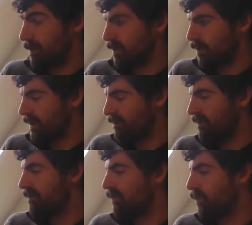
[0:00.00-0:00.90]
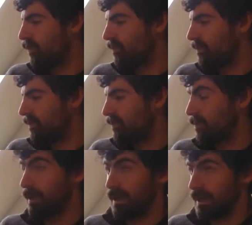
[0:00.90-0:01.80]
wife from
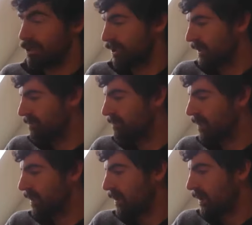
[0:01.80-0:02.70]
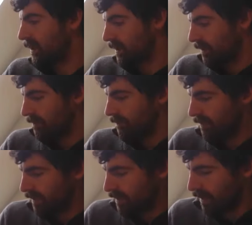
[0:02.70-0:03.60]
my collection here. With
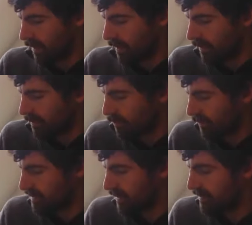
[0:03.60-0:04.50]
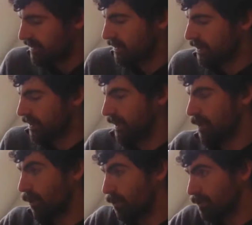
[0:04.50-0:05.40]
the colour, I'd probably say this is looking like
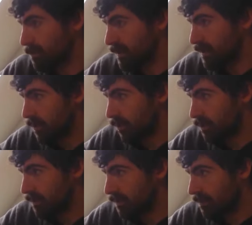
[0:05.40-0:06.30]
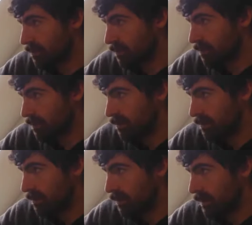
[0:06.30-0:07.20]
gold, mid-gold,
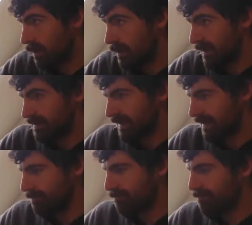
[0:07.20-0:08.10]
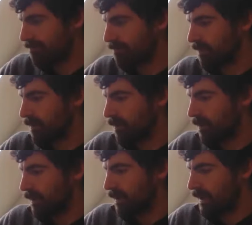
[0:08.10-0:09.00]
yet again. And
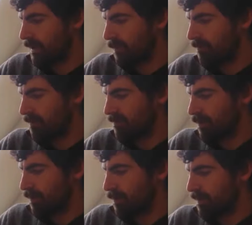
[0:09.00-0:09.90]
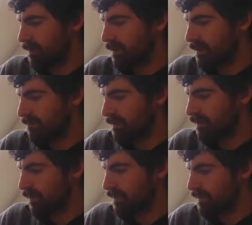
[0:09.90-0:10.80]
we'll have a bit of a look with the
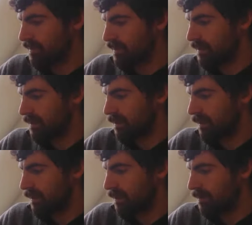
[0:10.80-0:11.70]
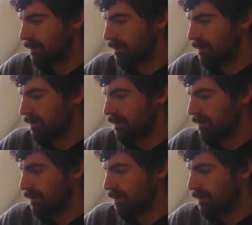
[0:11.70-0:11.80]
viscosity here.